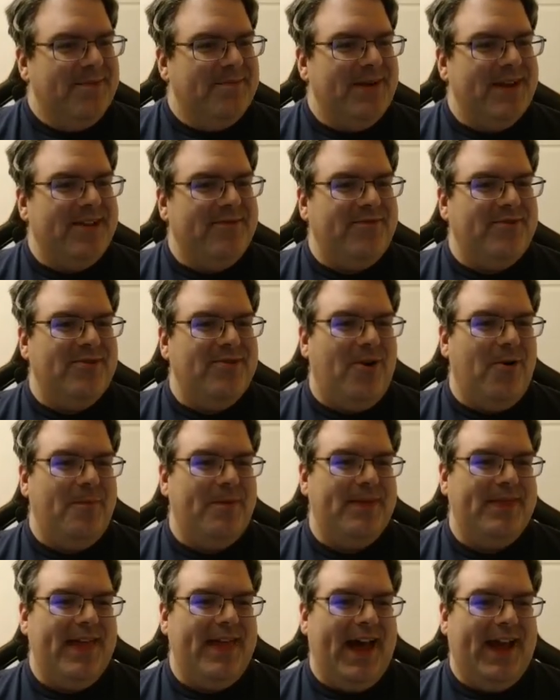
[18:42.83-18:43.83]
But if you
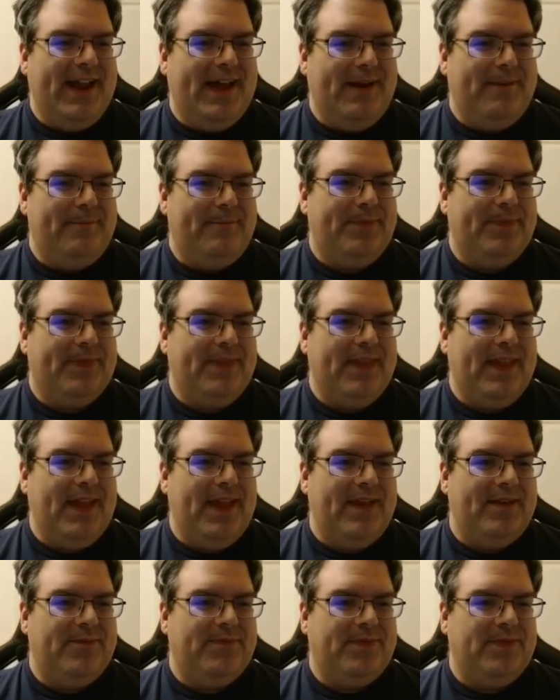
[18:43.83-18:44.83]
open that up,
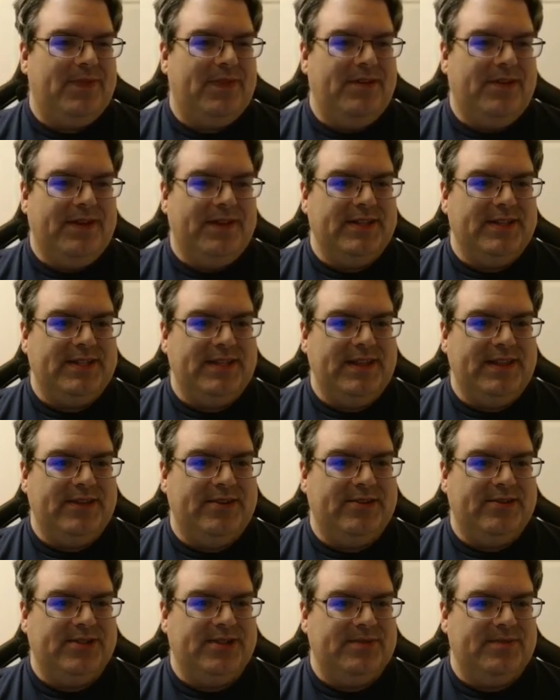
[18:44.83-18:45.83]
you can see
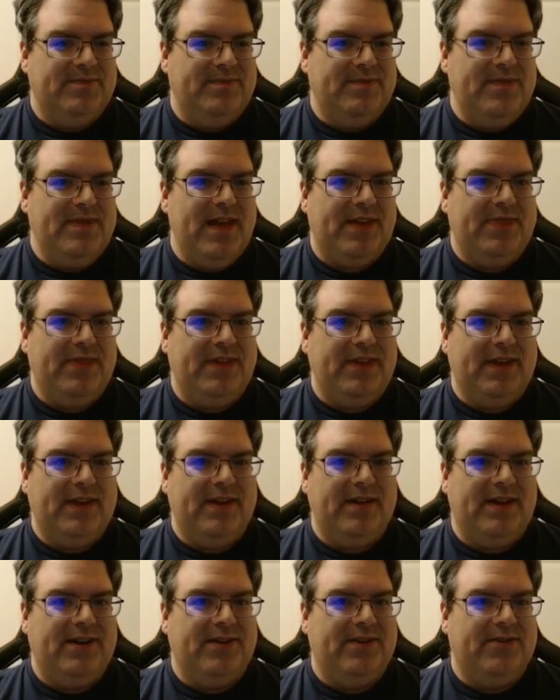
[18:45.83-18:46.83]
there's
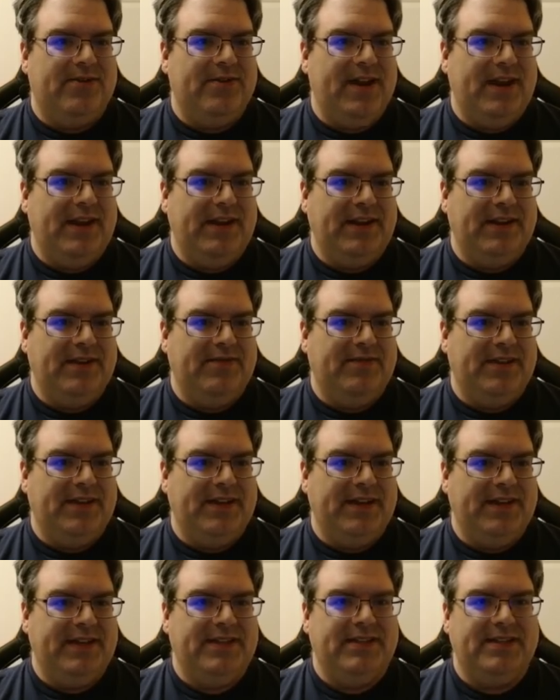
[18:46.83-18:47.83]
nothing under any of
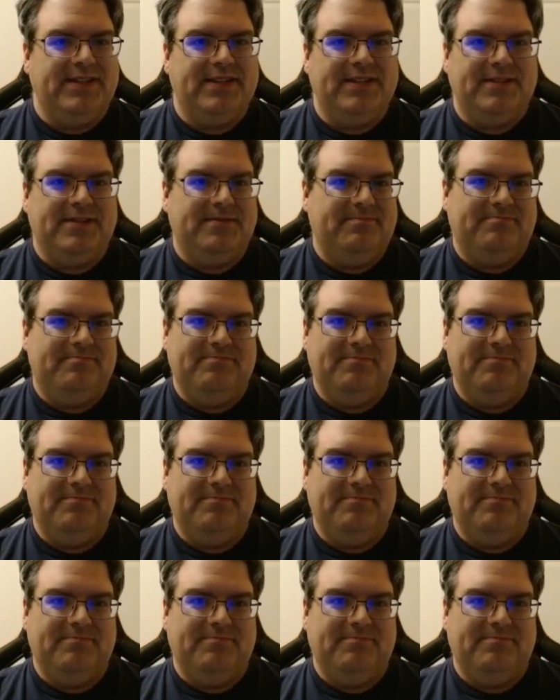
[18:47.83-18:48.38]
these